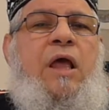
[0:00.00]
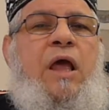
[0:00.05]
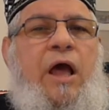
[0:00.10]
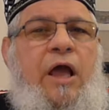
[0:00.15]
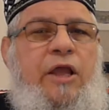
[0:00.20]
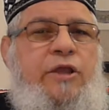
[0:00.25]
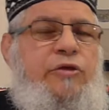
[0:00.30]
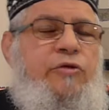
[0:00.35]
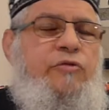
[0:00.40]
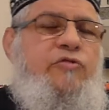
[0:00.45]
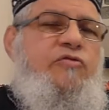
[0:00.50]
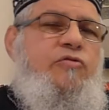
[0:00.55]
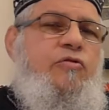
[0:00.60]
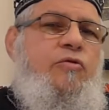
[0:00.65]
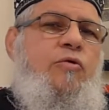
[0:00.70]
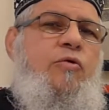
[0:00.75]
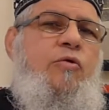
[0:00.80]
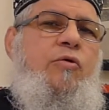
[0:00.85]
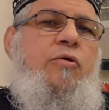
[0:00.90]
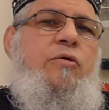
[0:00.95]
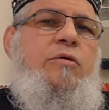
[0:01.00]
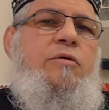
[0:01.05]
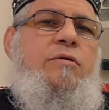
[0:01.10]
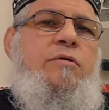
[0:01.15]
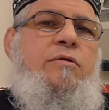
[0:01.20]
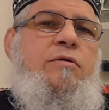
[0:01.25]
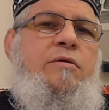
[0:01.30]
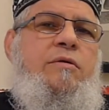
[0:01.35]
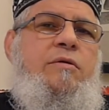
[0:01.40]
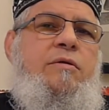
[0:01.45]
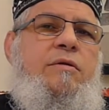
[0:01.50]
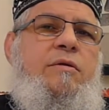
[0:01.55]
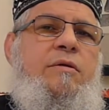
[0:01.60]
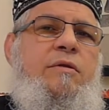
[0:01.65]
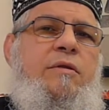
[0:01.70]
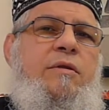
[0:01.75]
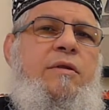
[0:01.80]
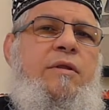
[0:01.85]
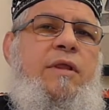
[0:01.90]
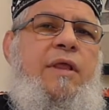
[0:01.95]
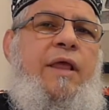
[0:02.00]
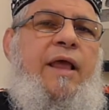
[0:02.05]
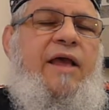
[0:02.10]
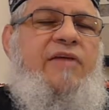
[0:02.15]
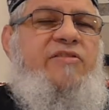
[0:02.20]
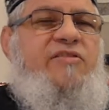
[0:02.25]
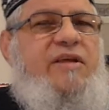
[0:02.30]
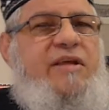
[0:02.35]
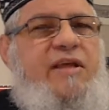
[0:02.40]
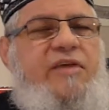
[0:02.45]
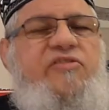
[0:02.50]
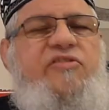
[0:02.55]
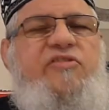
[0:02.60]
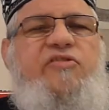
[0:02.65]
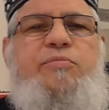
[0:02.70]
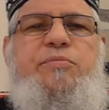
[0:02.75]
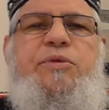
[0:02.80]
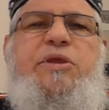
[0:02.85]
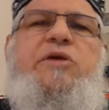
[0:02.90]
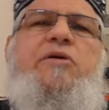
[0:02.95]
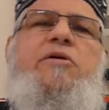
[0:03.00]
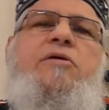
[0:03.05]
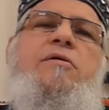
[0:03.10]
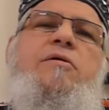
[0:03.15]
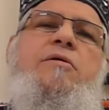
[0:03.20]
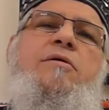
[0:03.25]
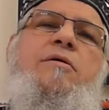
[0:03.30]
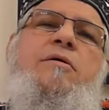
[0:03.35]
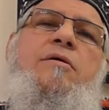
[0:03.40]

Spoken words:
I used to go as a guest speaker